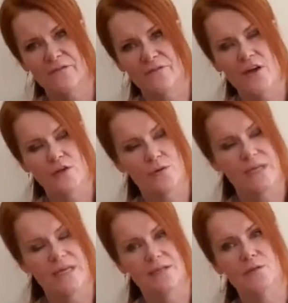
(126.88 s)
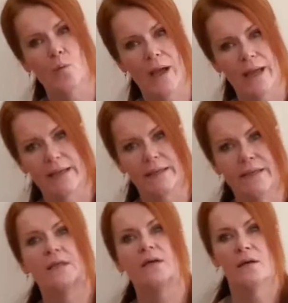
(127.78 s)
far your knee is away
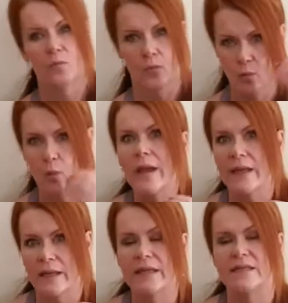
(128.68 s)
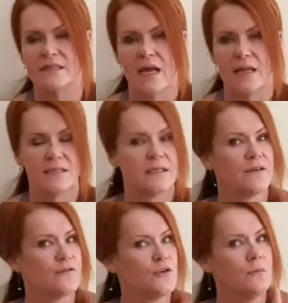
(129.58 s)
when it's starting to
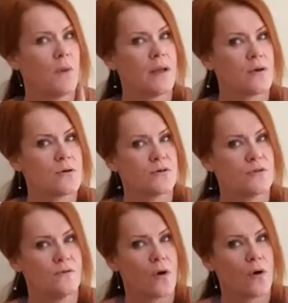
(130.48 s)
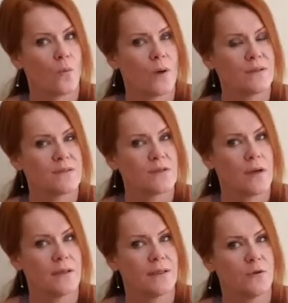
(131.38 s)
lift. You might notice you've got one
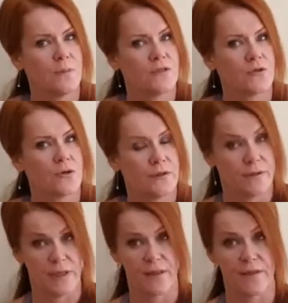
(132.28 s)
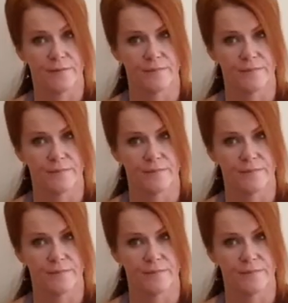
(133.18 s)
side a little bit stronger than the other.